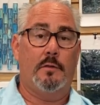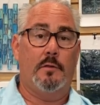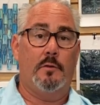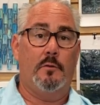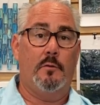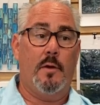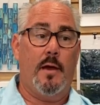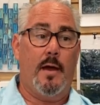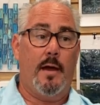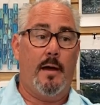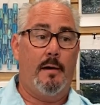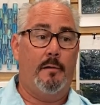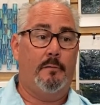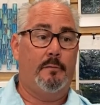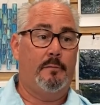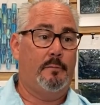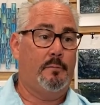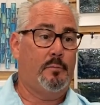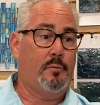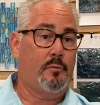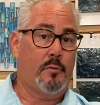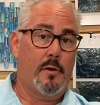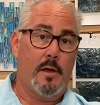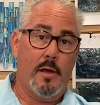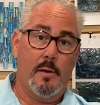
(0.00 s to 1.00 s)
You have
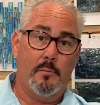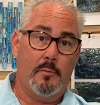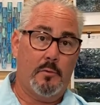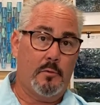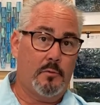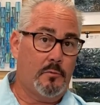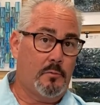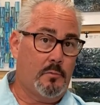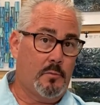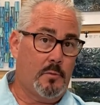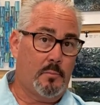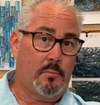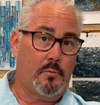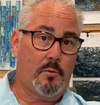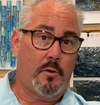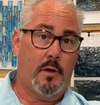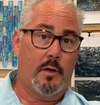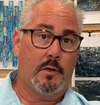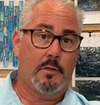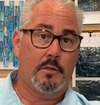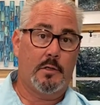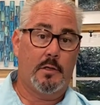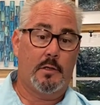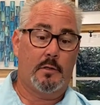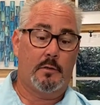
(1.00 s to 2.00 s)
parameters for the
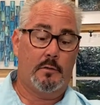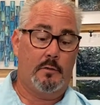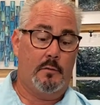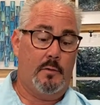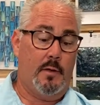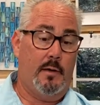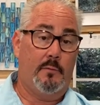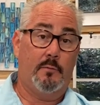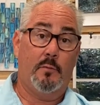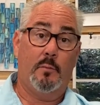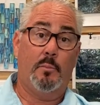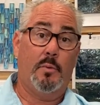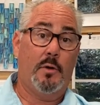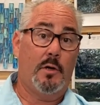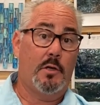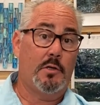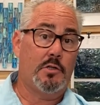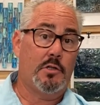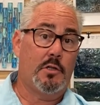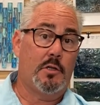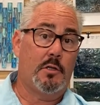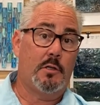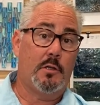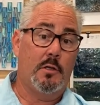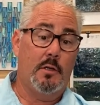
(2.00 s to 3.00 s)
project, you have a
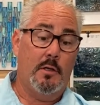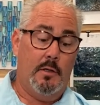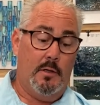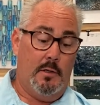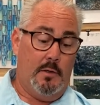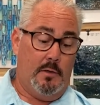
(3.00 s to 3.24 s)
budget,